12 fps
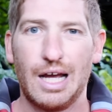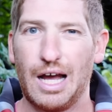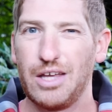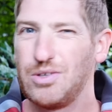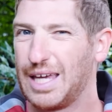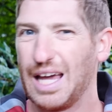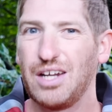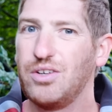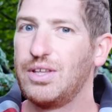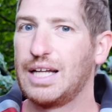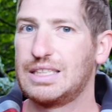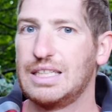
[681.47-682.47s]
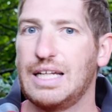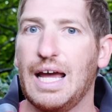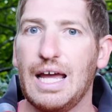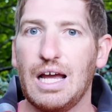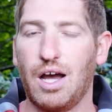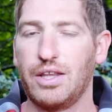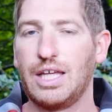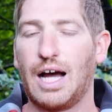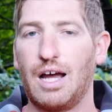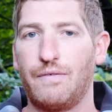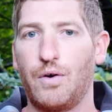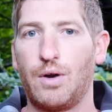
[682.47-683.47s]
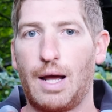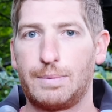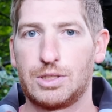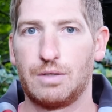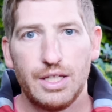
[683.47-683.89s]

Uh, you can't do that today on the iPhone option.